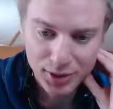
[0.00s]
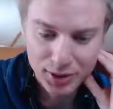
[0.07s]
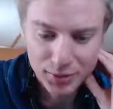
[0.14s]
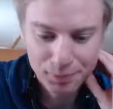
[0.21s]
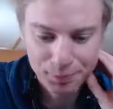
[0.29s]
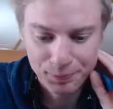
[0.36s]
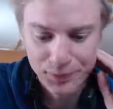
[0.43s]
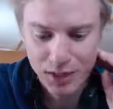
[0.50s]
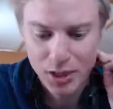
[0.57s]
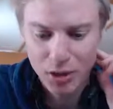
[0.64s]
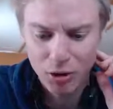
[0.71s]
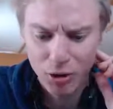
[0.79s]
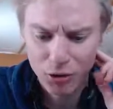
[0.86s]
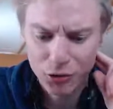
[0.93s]
rage.
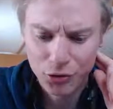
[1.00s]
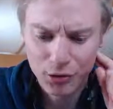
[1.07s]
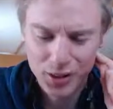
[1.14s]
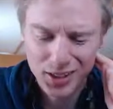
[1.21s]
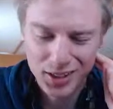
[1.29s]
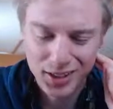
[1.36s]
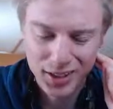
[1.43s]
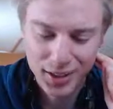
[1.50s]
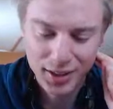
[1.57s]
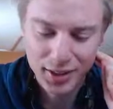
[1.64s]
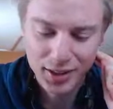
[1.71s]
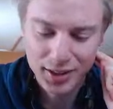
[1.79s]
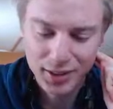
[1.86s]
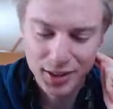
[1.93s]
Also,
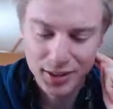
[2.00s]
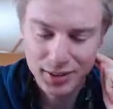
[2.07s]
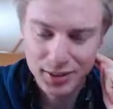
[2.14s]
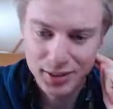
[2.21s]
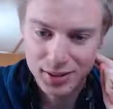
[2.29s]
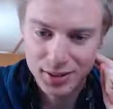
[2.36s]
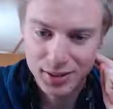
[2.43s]
another thing that